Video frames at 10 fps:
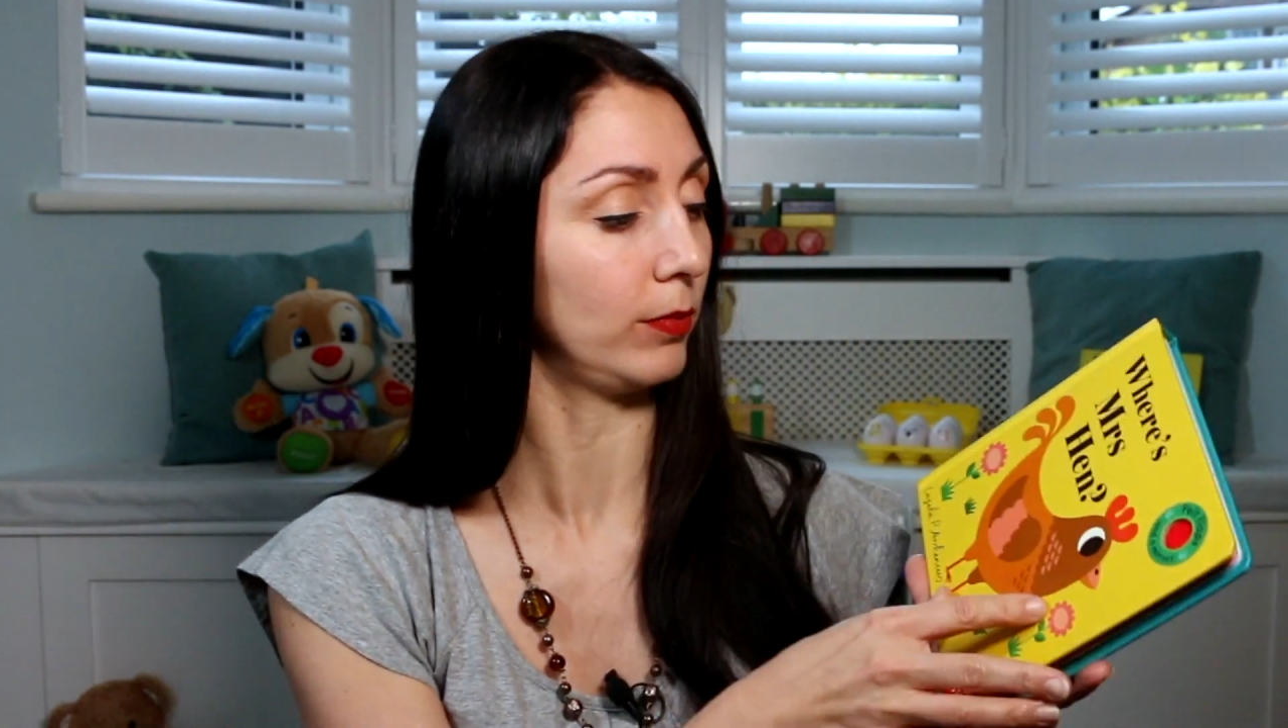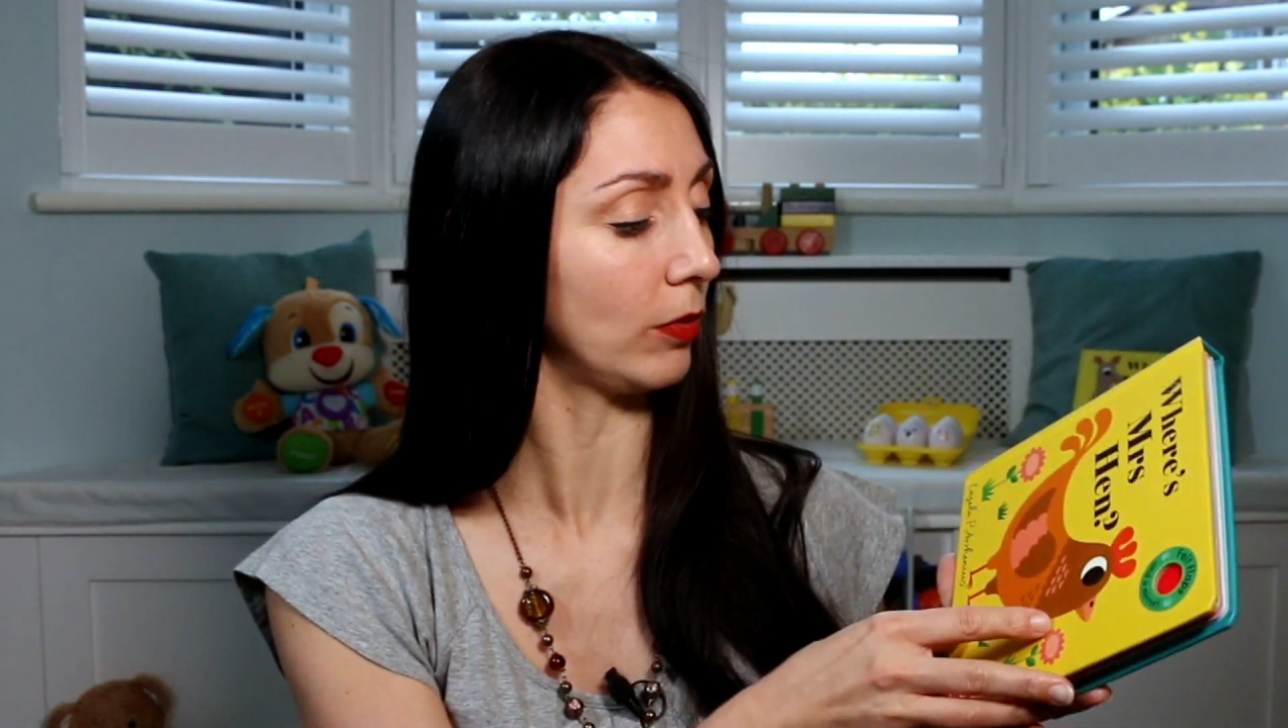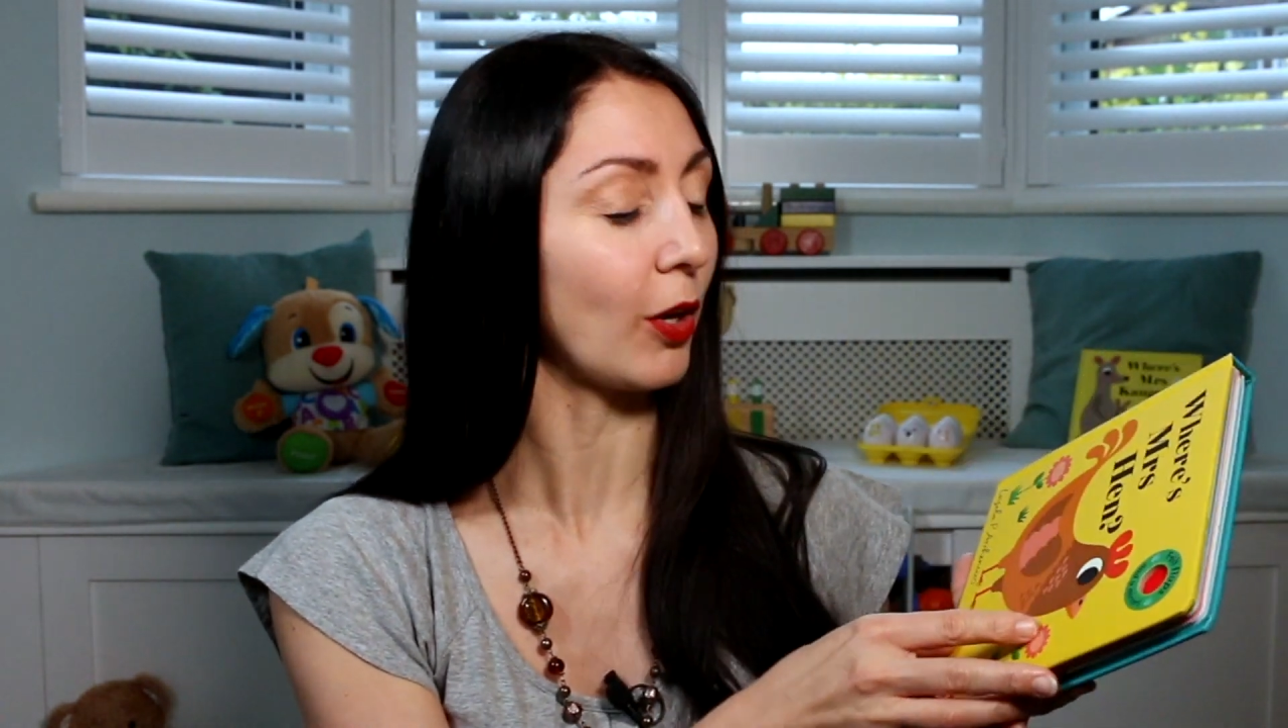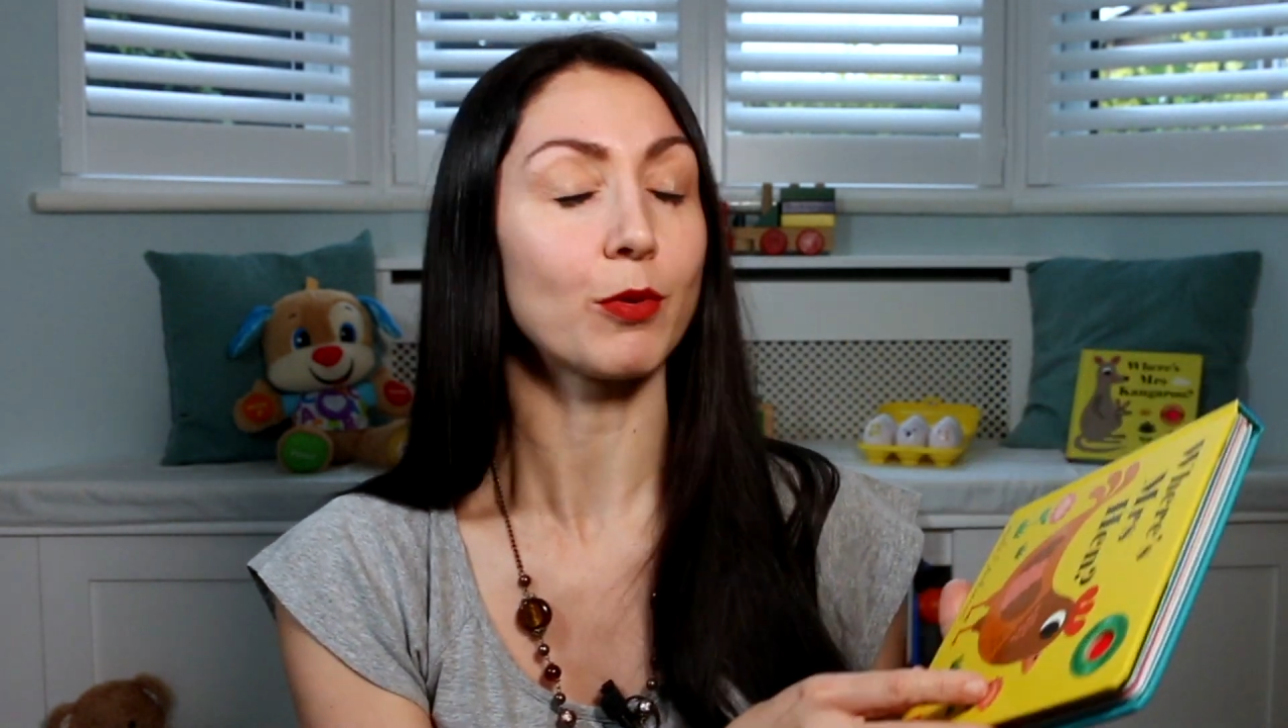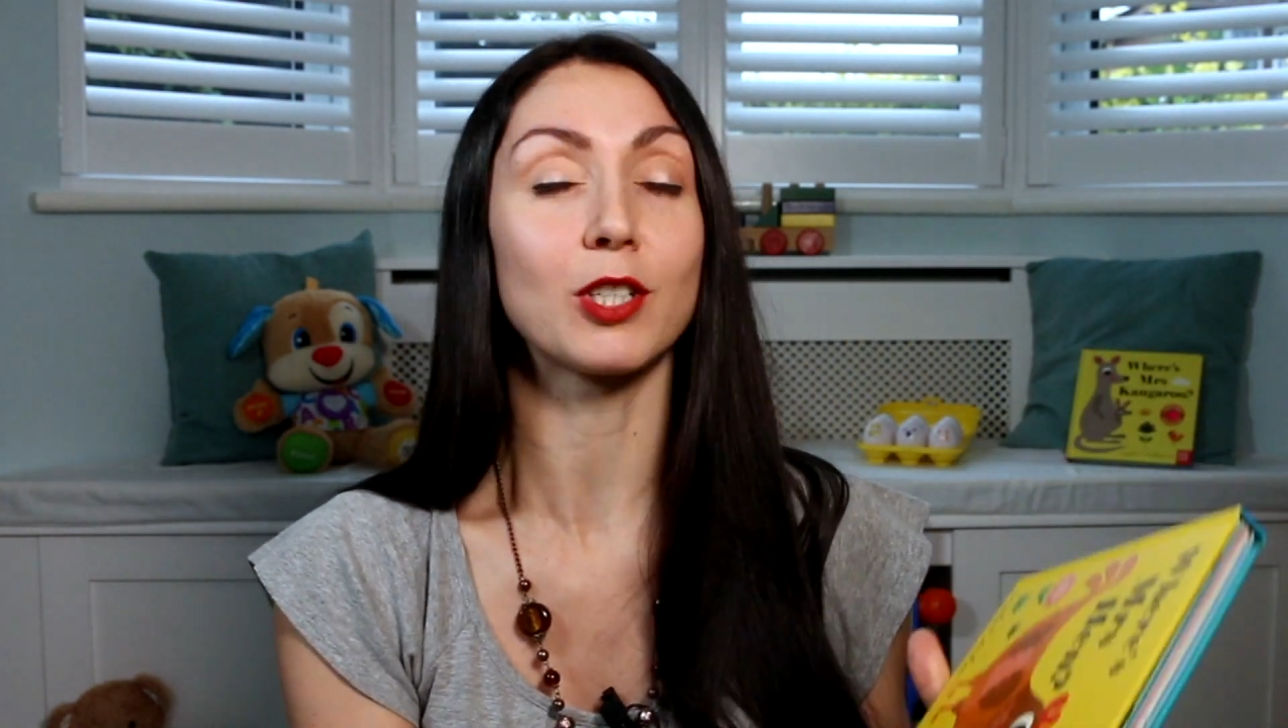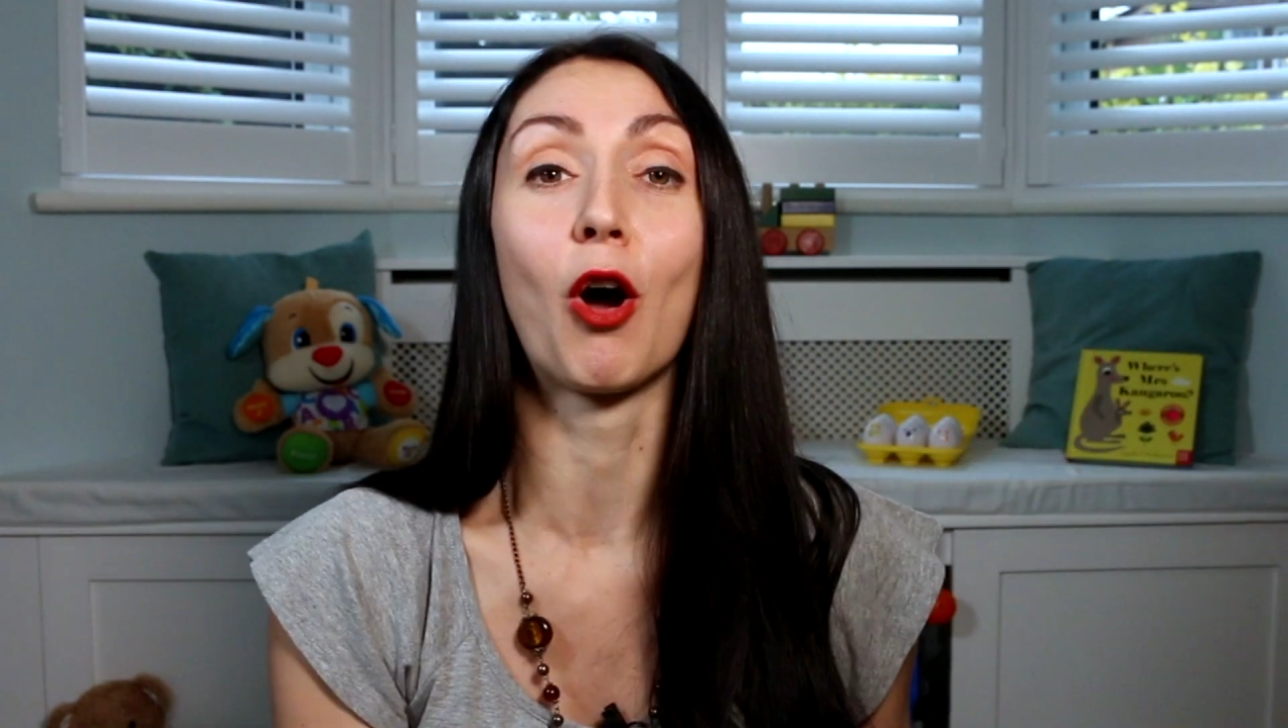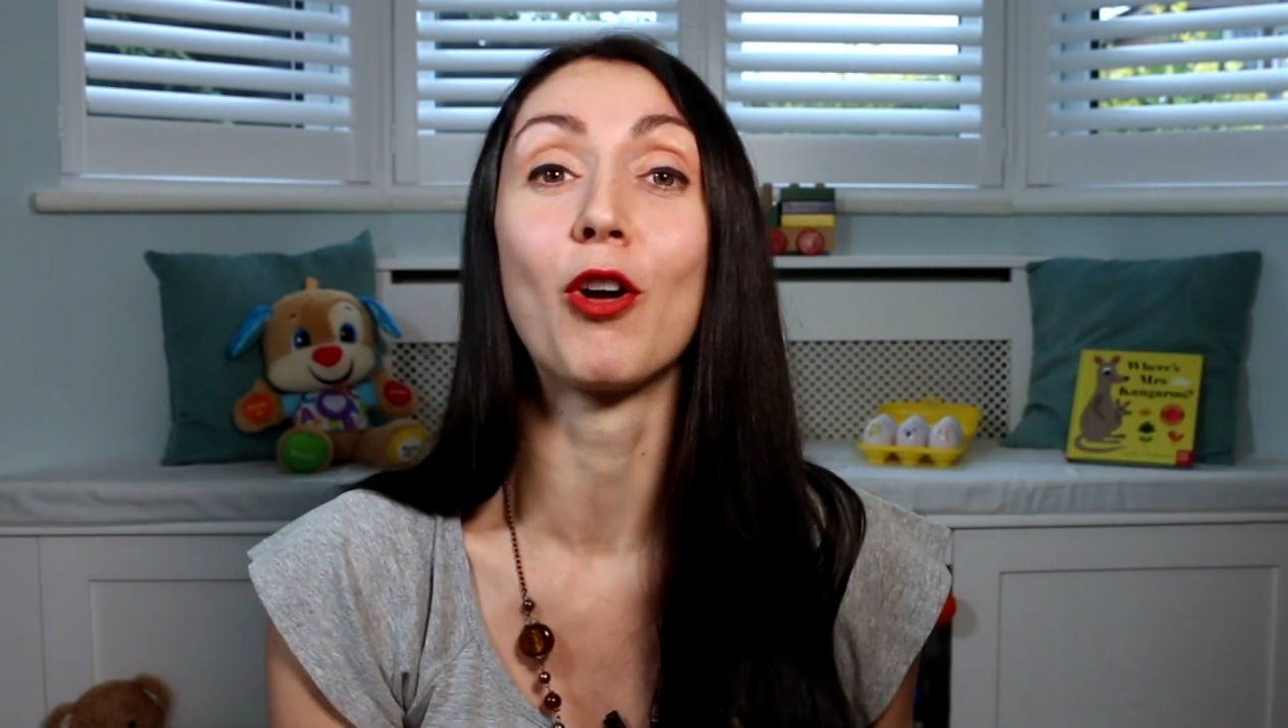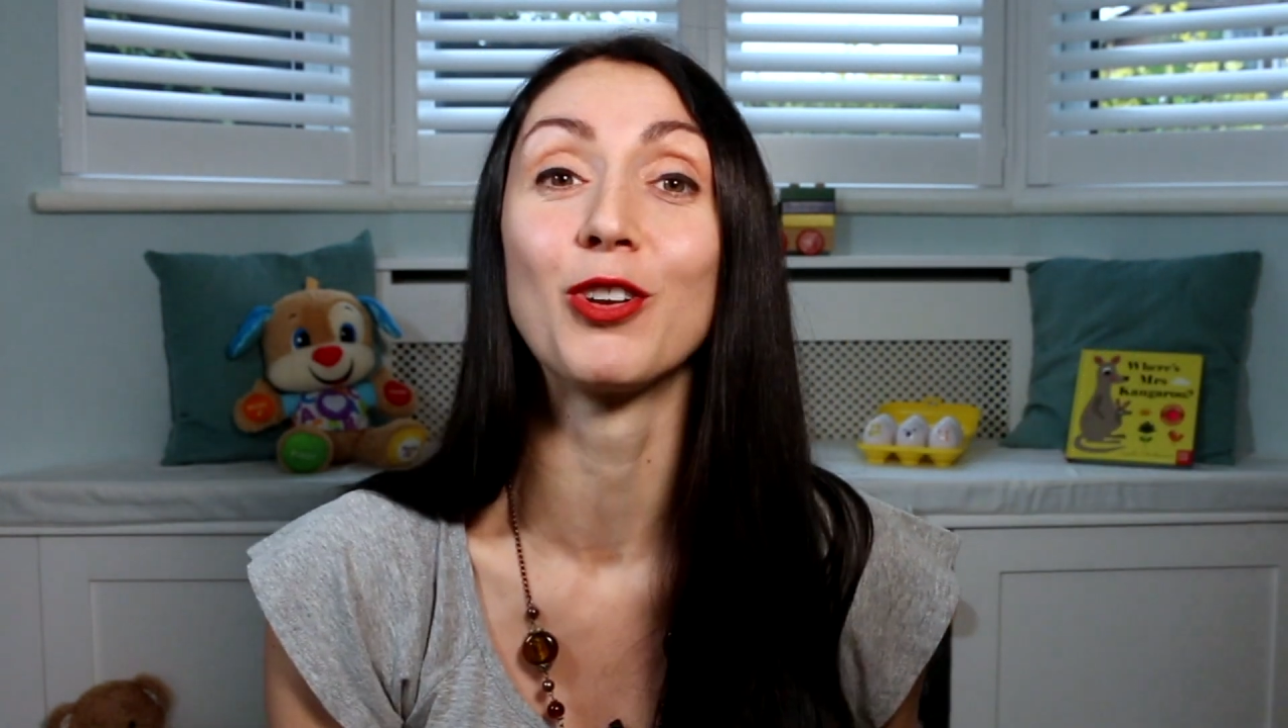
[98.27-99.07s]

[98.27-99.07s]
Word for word: no, sorry,